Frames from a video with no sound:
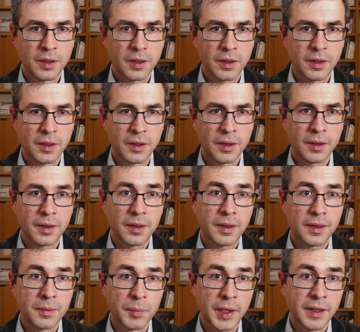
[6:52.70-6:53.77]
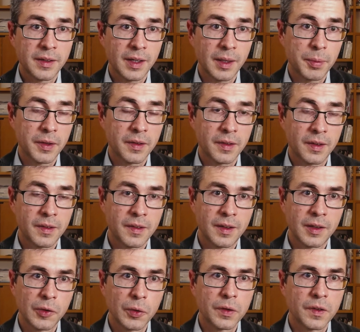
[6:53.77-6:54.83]
it might happen that
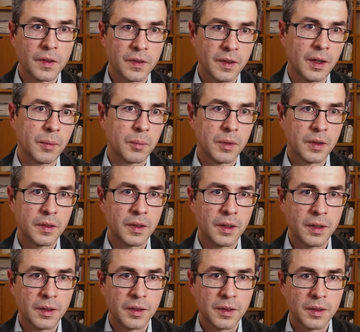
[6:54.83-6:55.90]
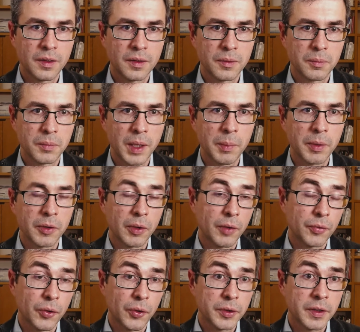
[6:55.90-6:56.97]
they look the same. Say maybe you
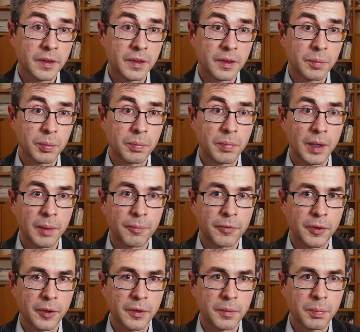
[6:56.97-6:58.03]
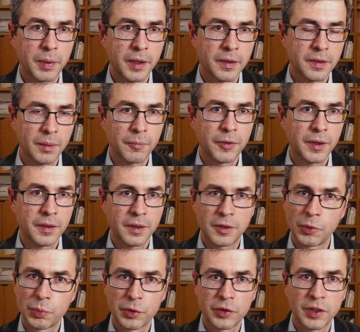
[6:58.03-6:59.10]
have ordered it upfront by something that
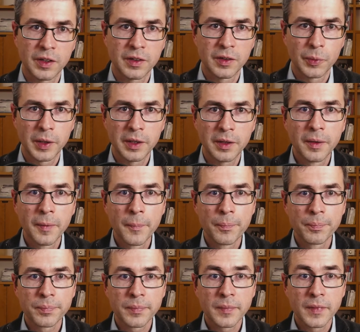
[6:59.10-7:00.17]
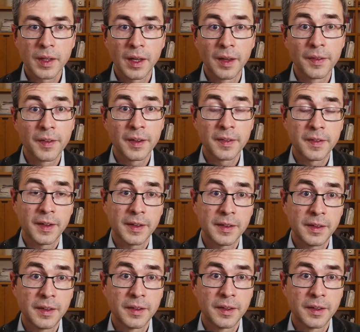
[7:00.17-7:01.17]
you project away. And then suddenly